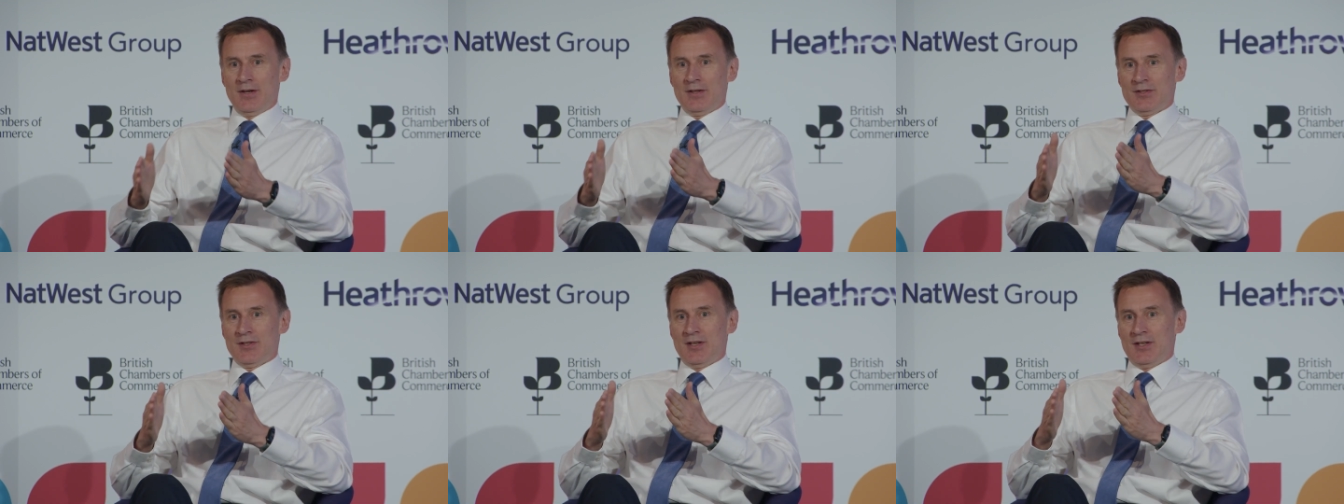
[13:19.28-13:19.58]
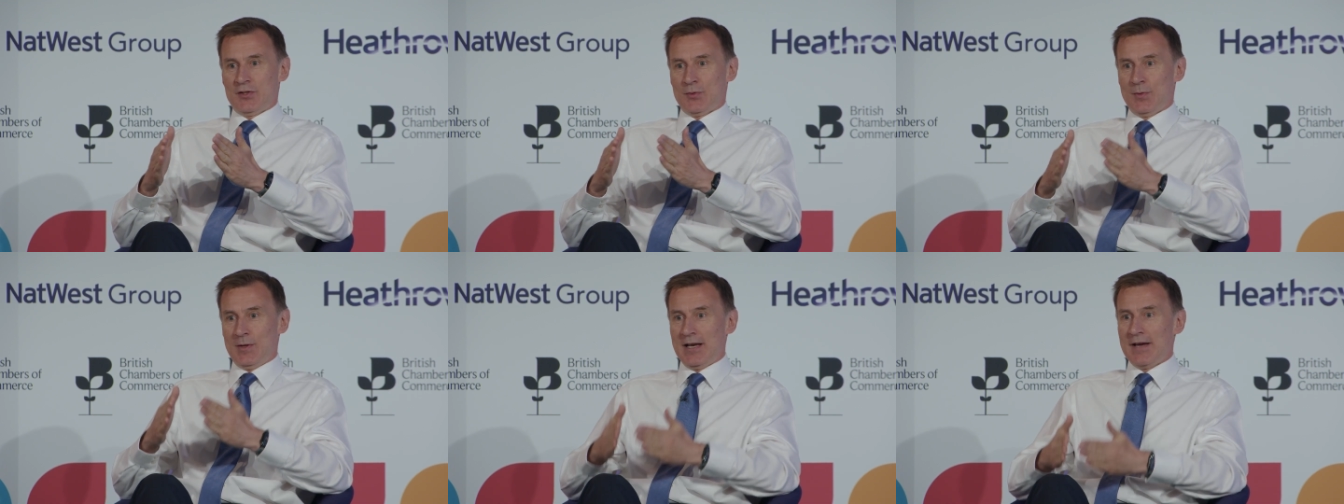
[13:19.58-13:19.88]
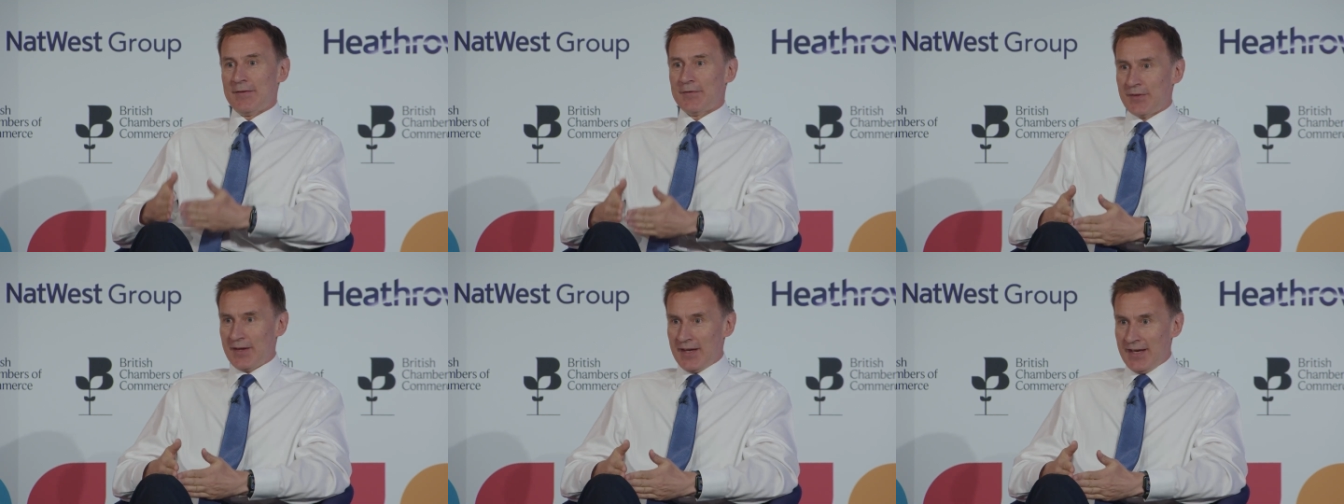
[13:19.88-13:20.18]
since we
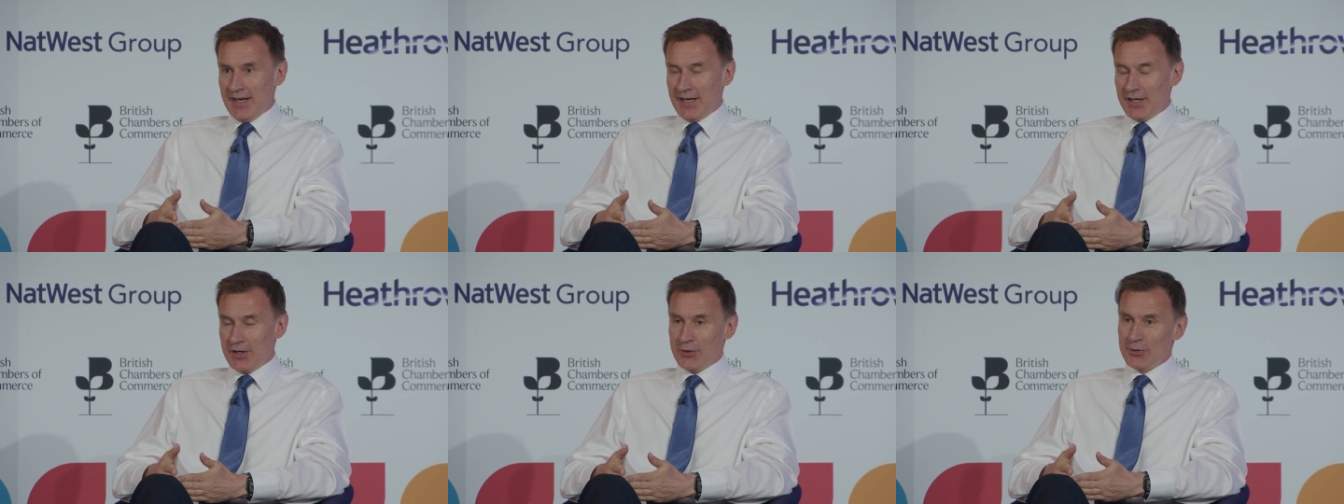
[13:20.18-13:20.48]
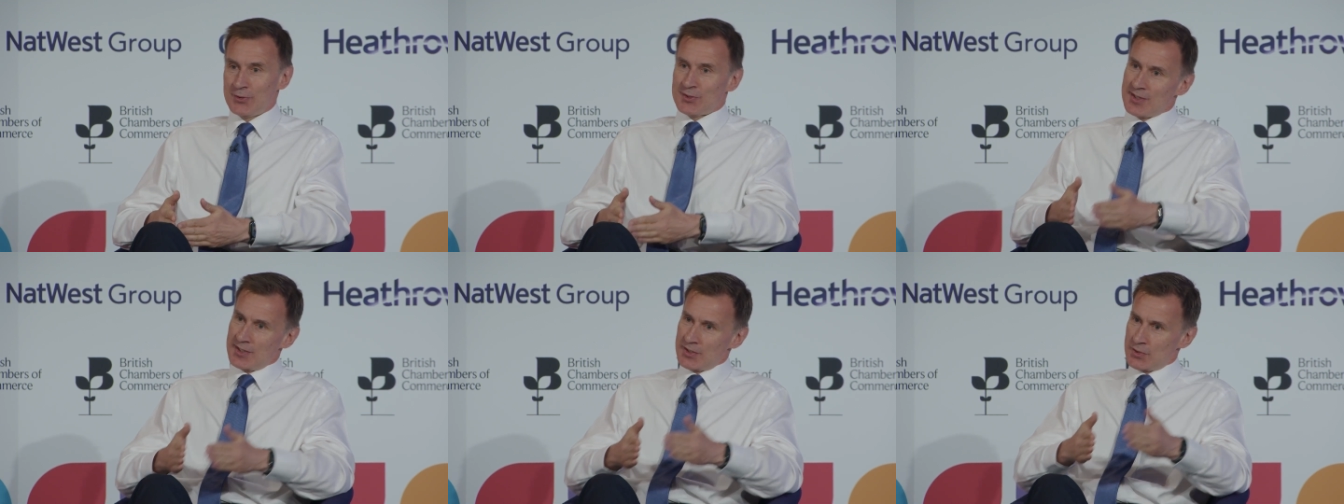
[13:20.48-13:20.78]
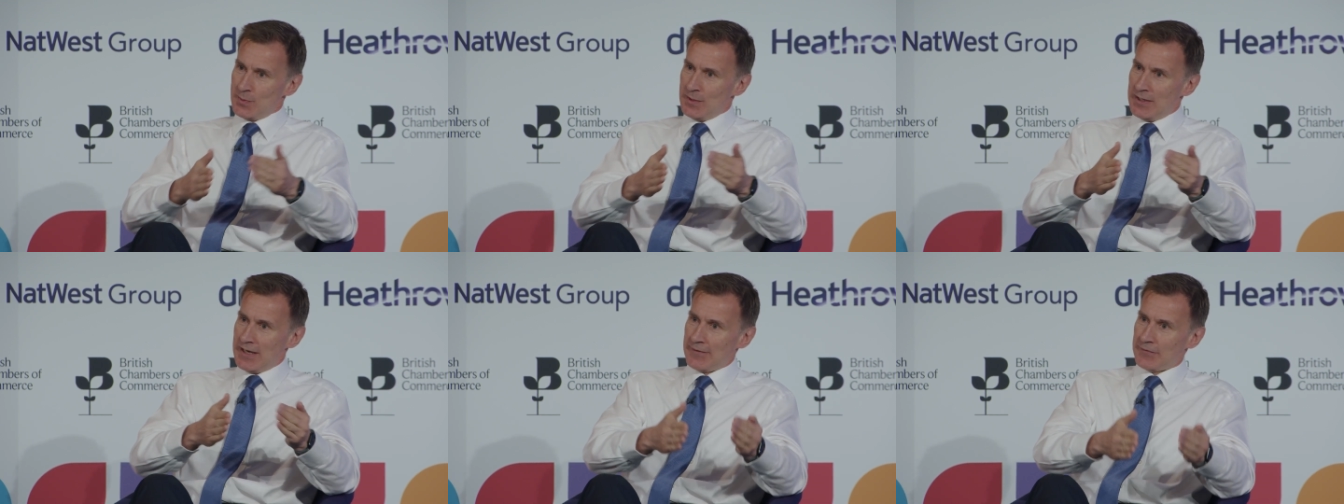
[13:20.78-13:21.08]
left the EU,
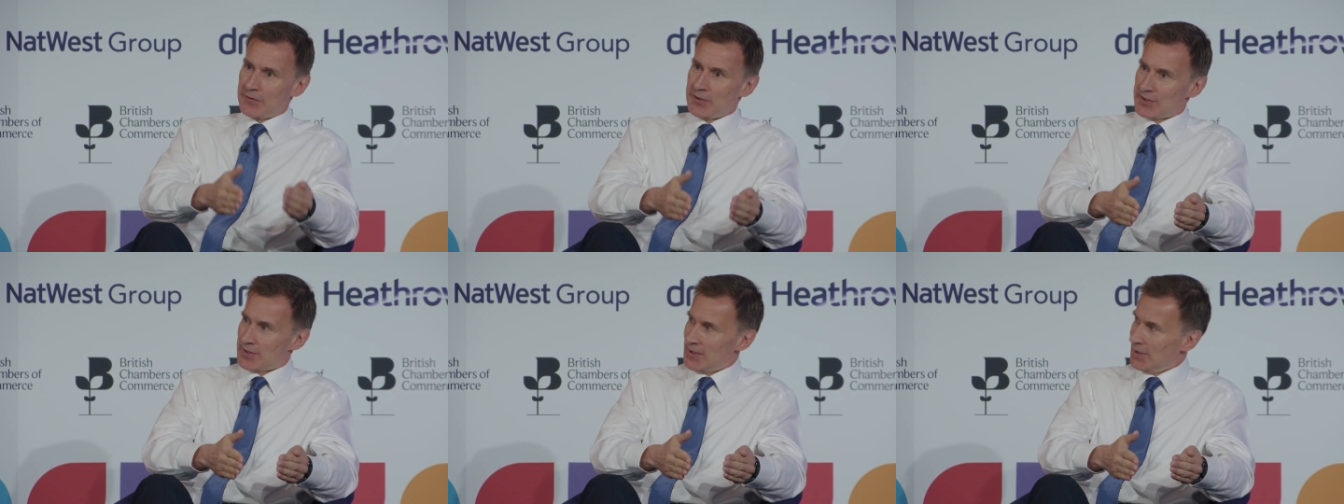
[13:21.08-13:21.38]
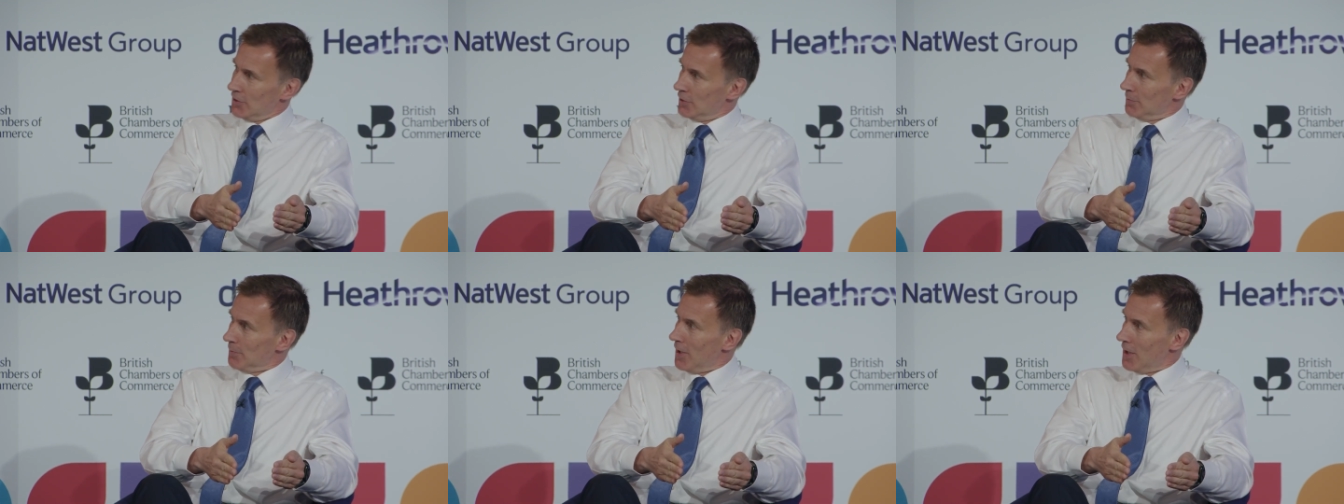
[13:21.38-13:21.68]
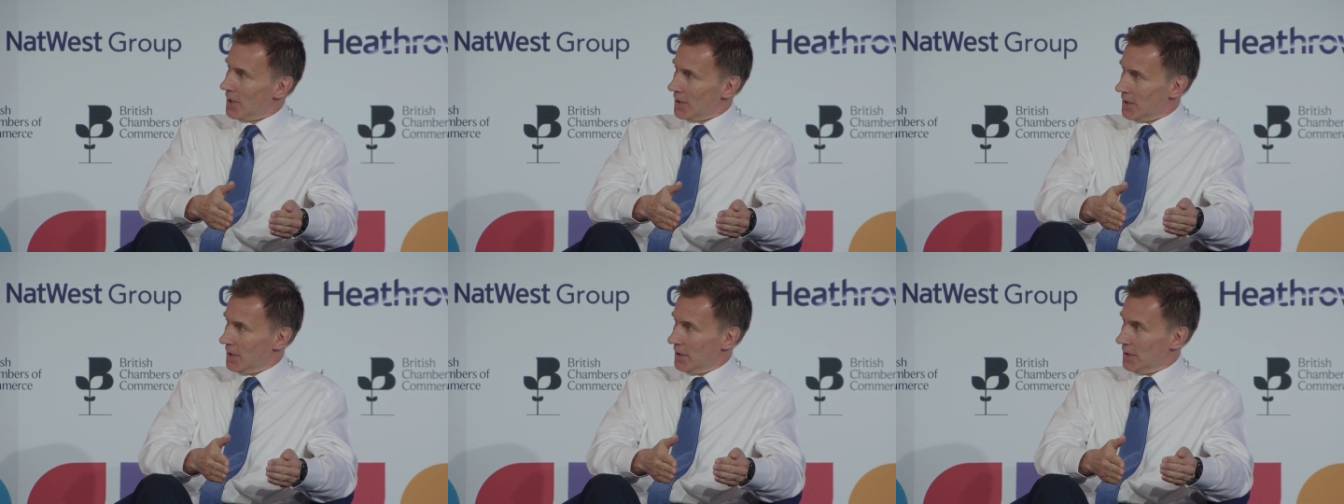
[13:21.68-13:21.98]
since we left the single
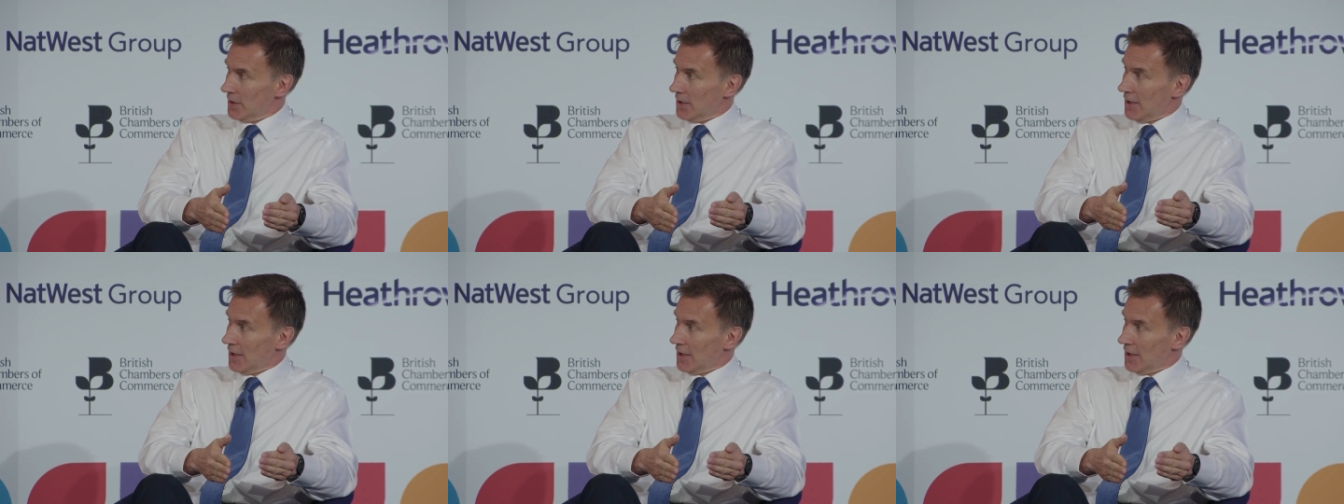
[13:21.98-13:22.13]
market,